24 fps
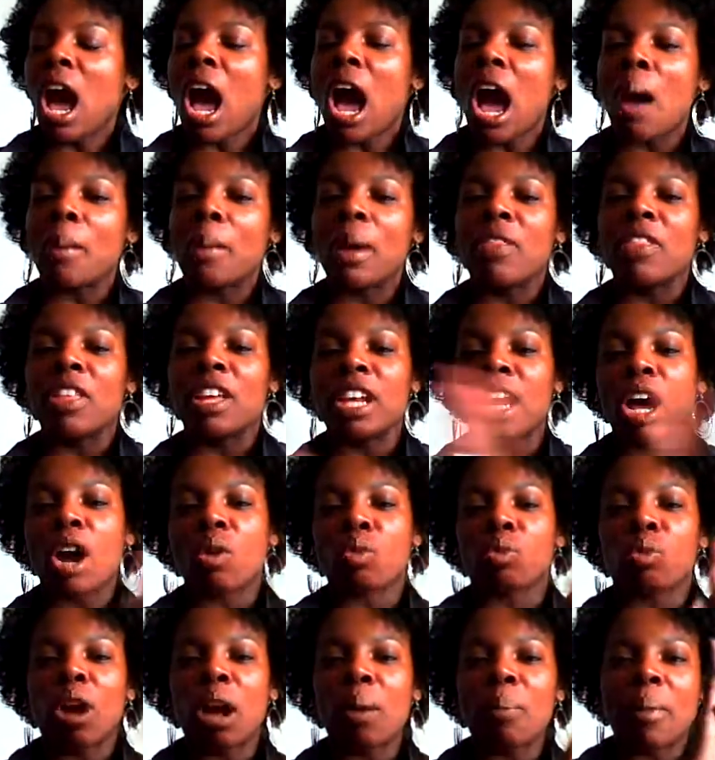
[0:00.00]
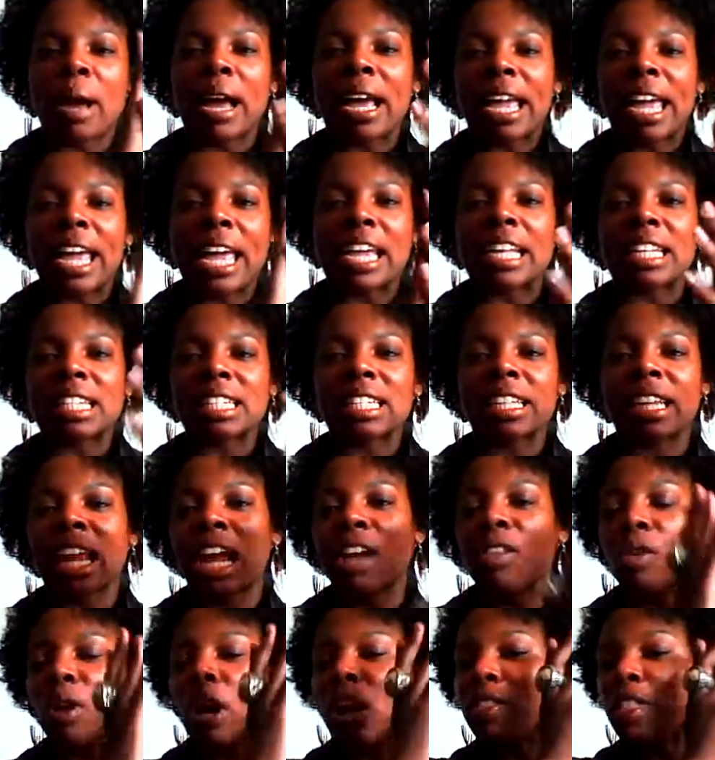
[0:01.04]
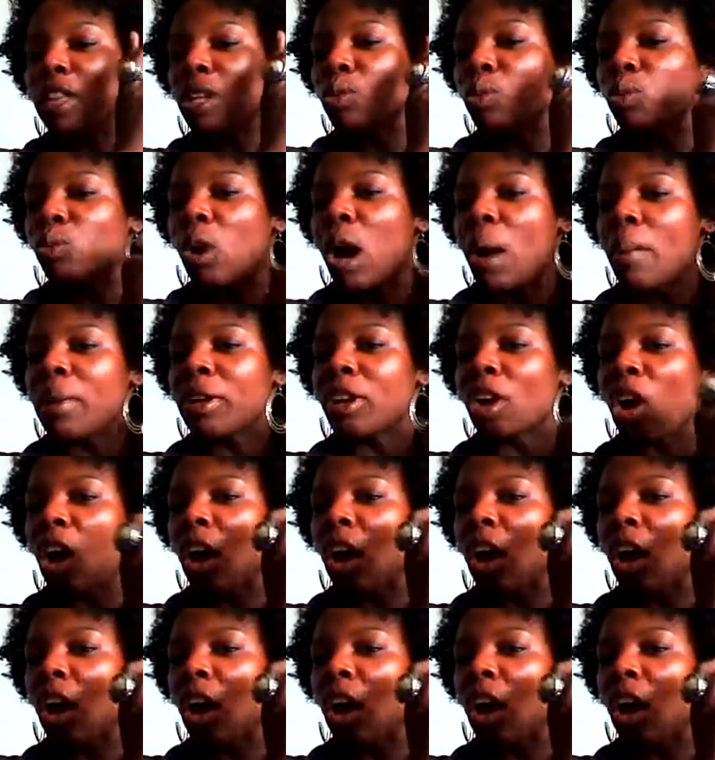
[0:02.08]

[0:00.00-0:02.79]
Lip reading: And then I'll rub my hands together and then rub it